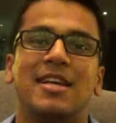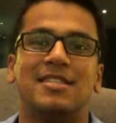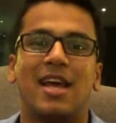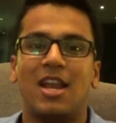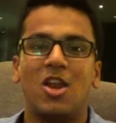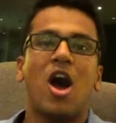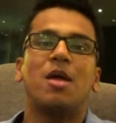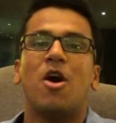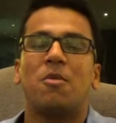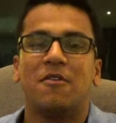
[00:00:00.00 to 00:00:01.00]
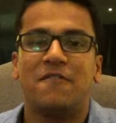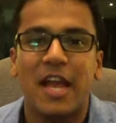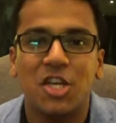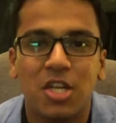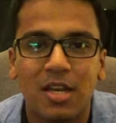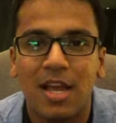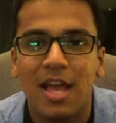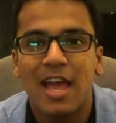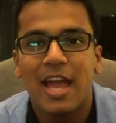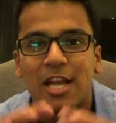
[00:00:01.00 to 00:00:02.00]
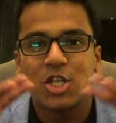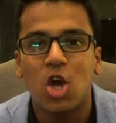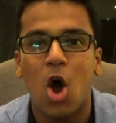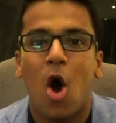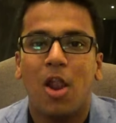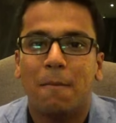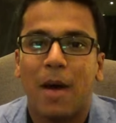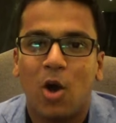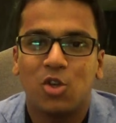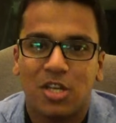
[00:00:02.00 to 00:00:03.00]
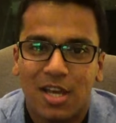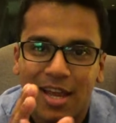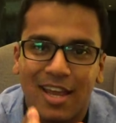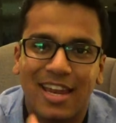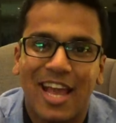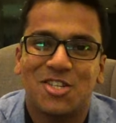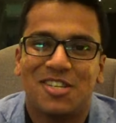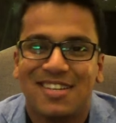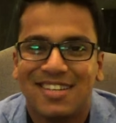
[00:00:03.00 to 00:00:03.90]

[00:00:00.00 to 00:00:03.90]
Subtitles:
is not about perfection, it's all about connection.